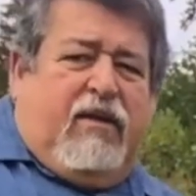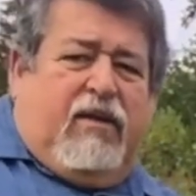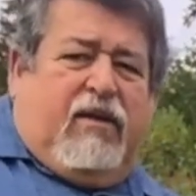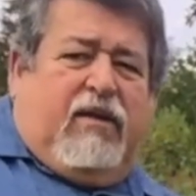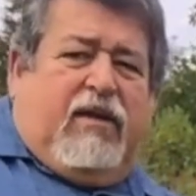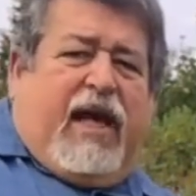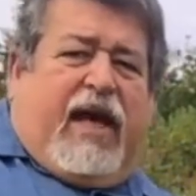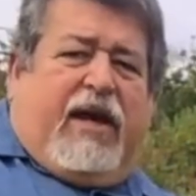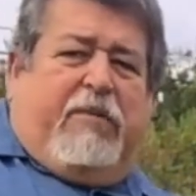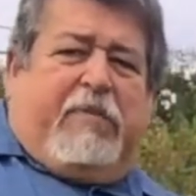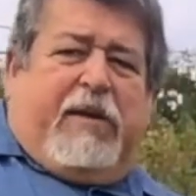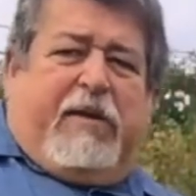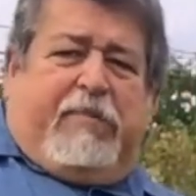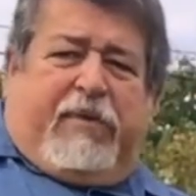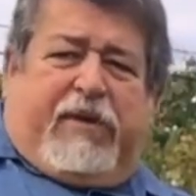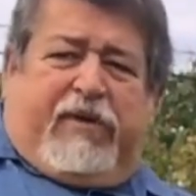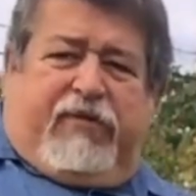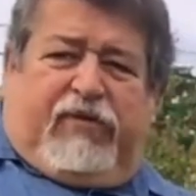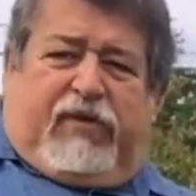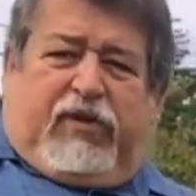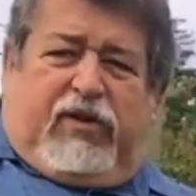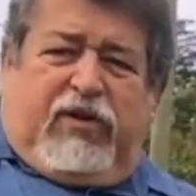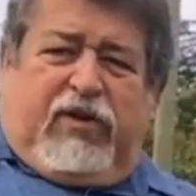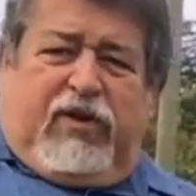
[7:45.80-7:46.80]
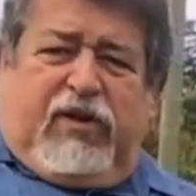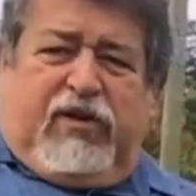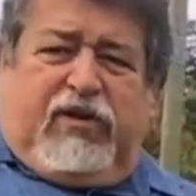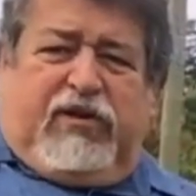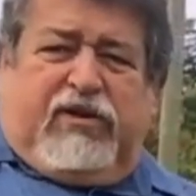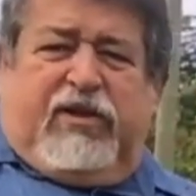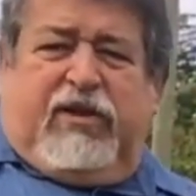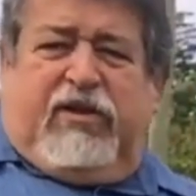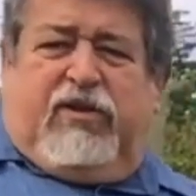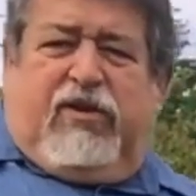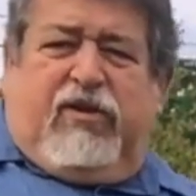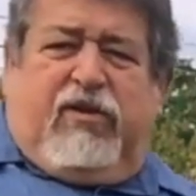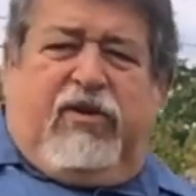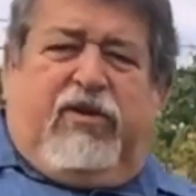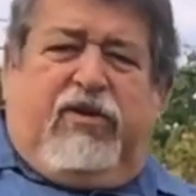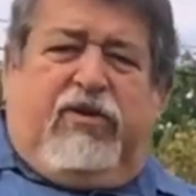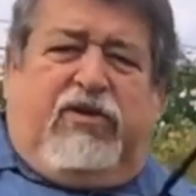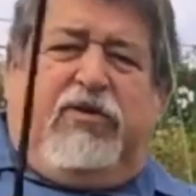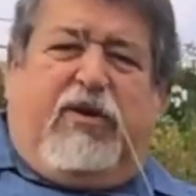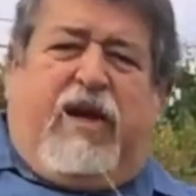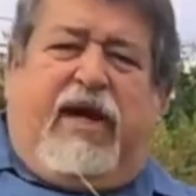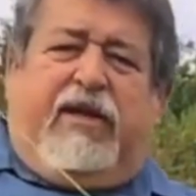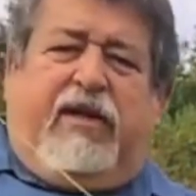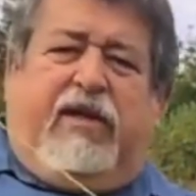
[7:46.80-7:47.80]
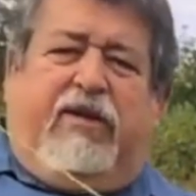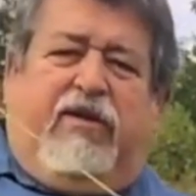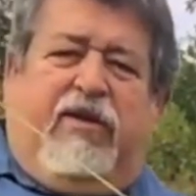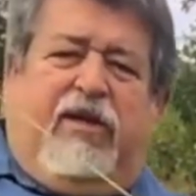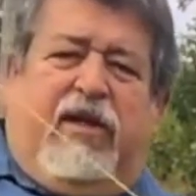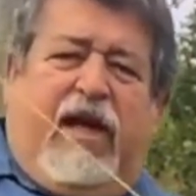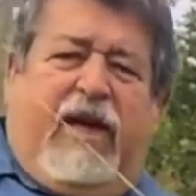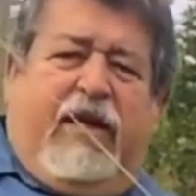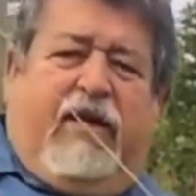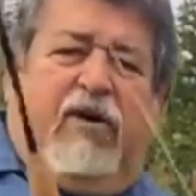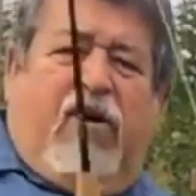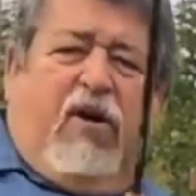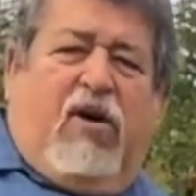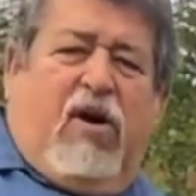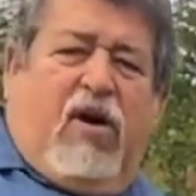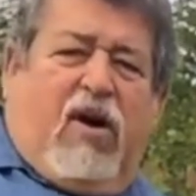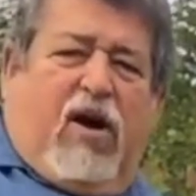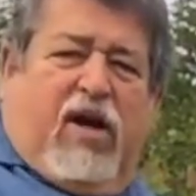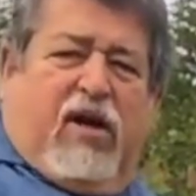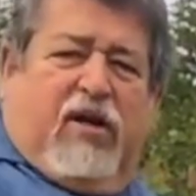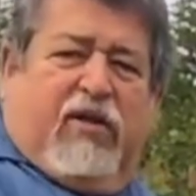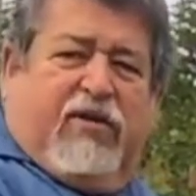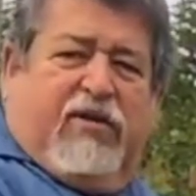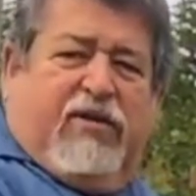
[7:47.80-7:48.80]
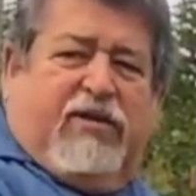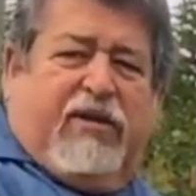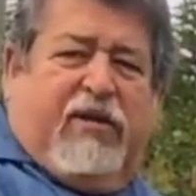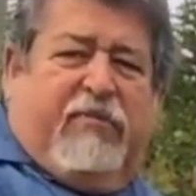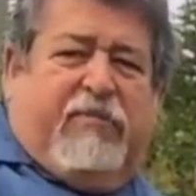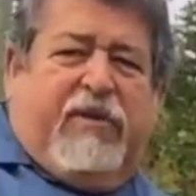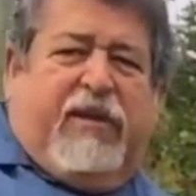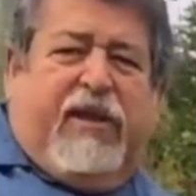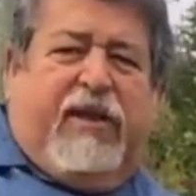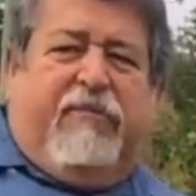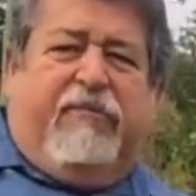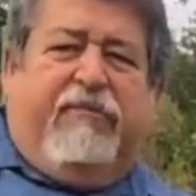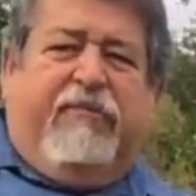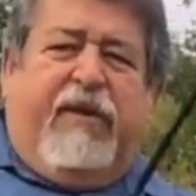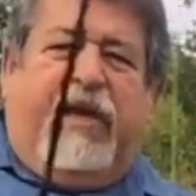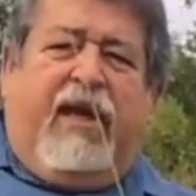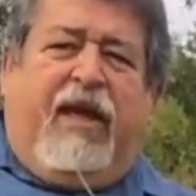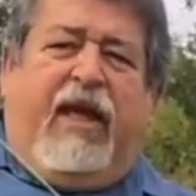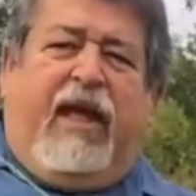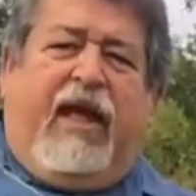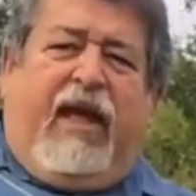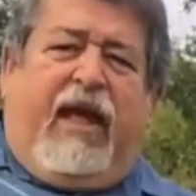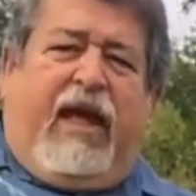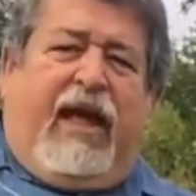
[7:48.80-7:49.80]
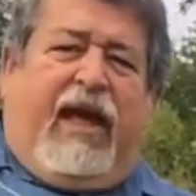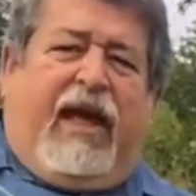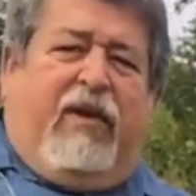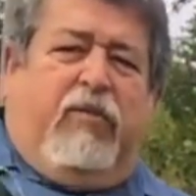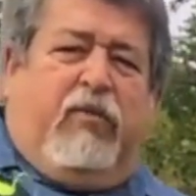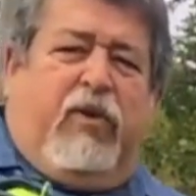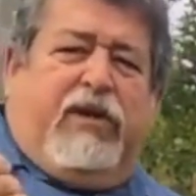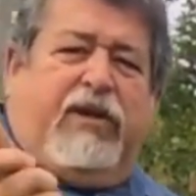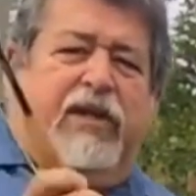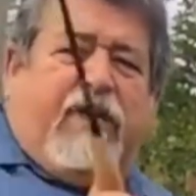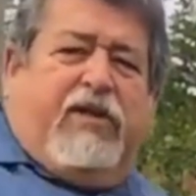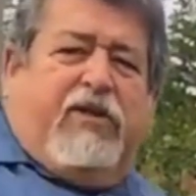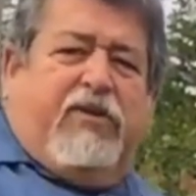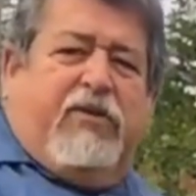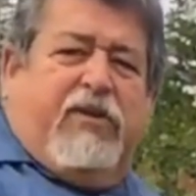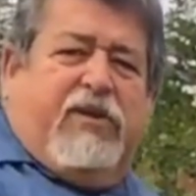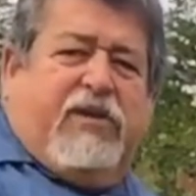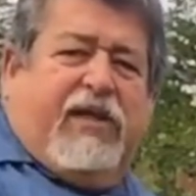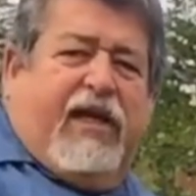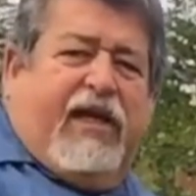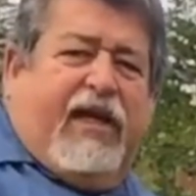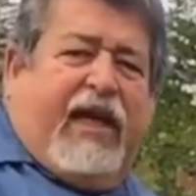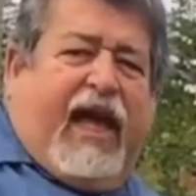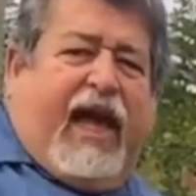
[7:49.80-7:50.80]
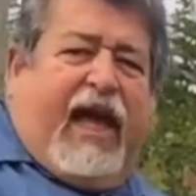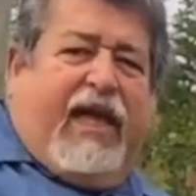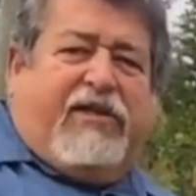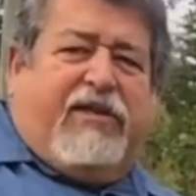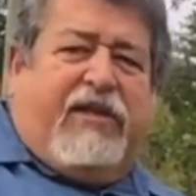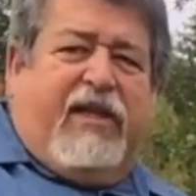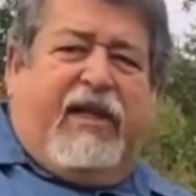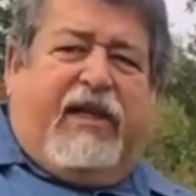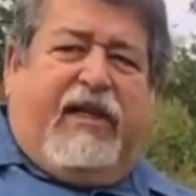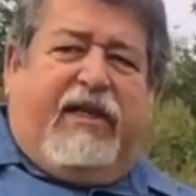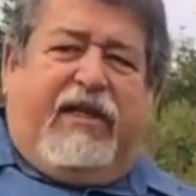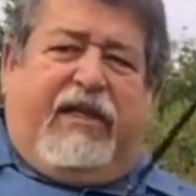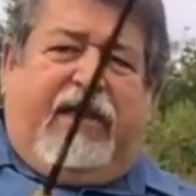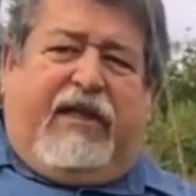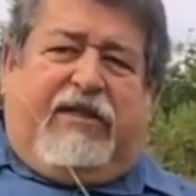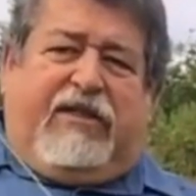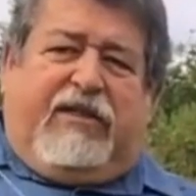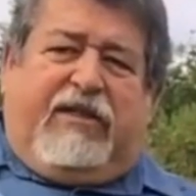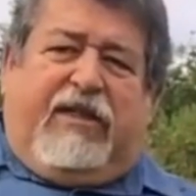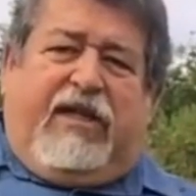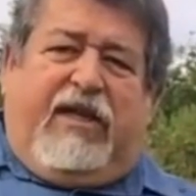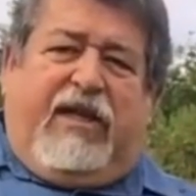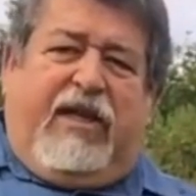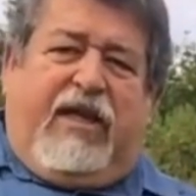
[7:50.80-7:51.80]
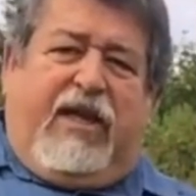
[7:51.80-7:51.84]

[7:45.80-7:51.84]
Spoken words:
A lot of people have learned, or they're trying to learn how to haul or something. And what they do is they cast like this.